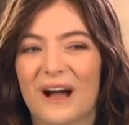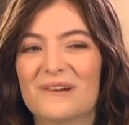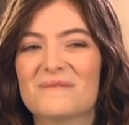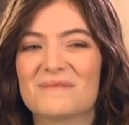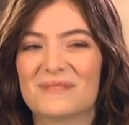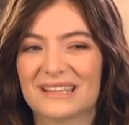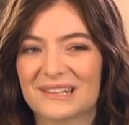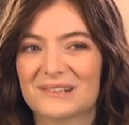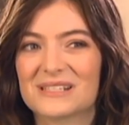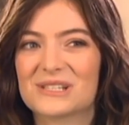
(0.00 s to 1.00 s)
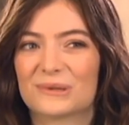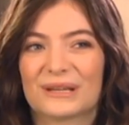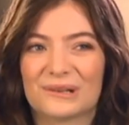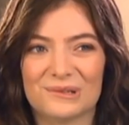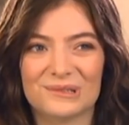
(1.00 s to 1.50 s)
I remember, you know,
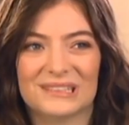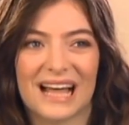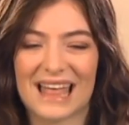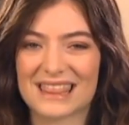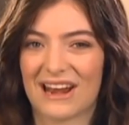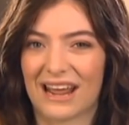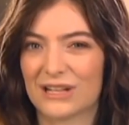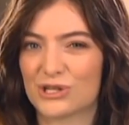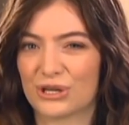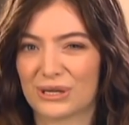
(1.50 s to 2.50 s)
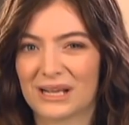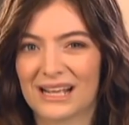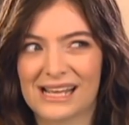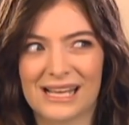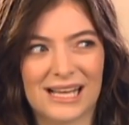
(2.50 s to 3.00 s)
doing it all at that age, and
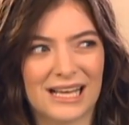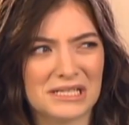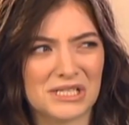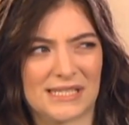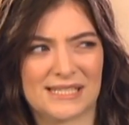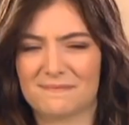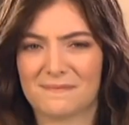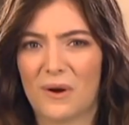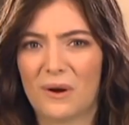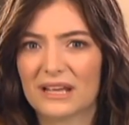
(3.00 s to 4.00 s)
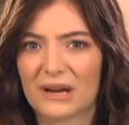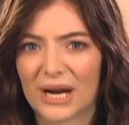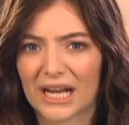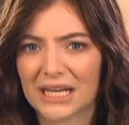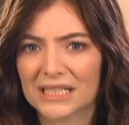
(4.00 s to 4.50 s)
just not
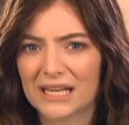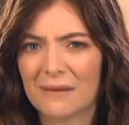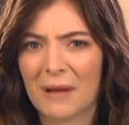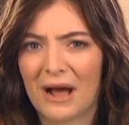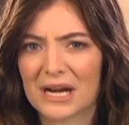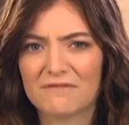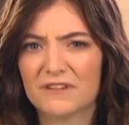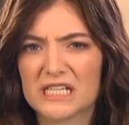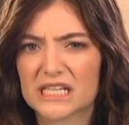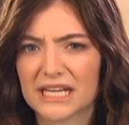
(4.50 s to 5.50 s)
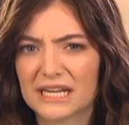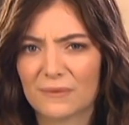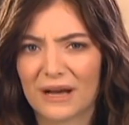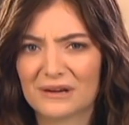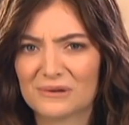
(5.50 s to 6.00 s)
caring about offending
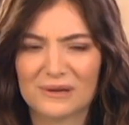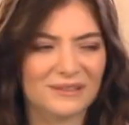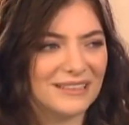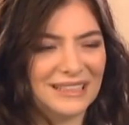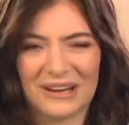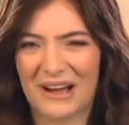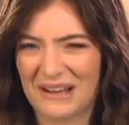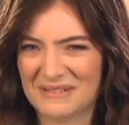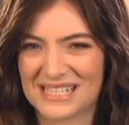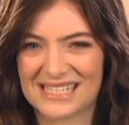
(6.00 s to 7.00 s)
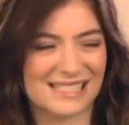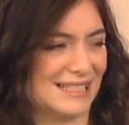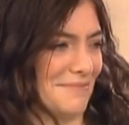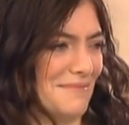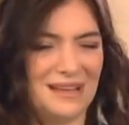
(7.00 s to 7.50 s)
anyone, or, you know, I was just
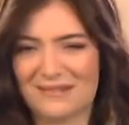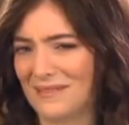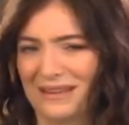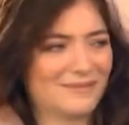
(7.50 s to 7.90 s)
like, nah, nah, nah.